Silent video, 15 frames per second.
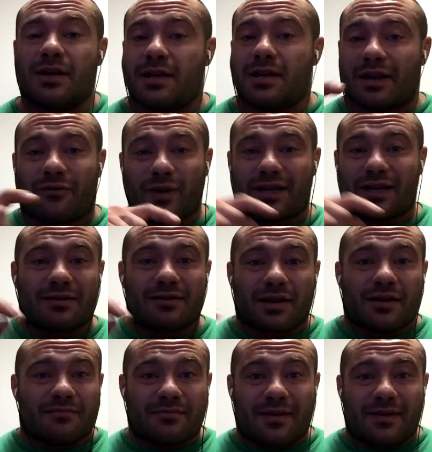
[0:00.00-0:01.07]
If we can,
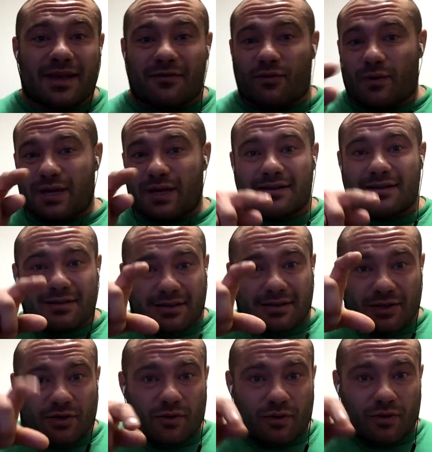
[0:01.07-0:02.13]

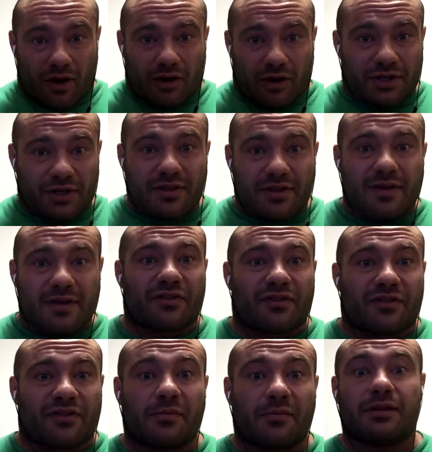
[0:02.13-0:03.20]
alter them with
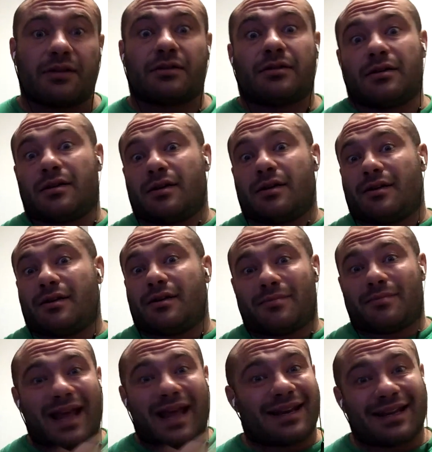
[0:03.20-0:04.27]
pharma,
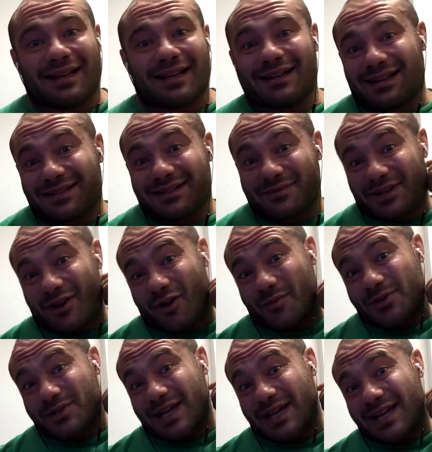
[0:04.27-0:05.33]
man, that's
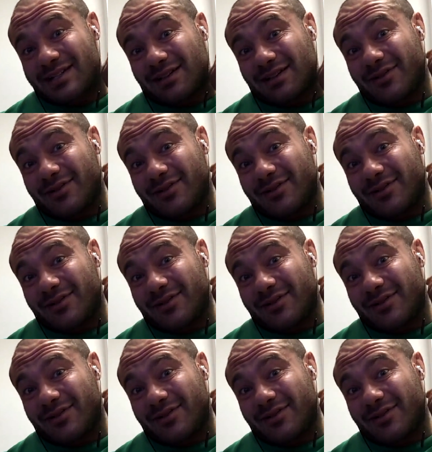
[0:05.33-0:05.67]
really almost case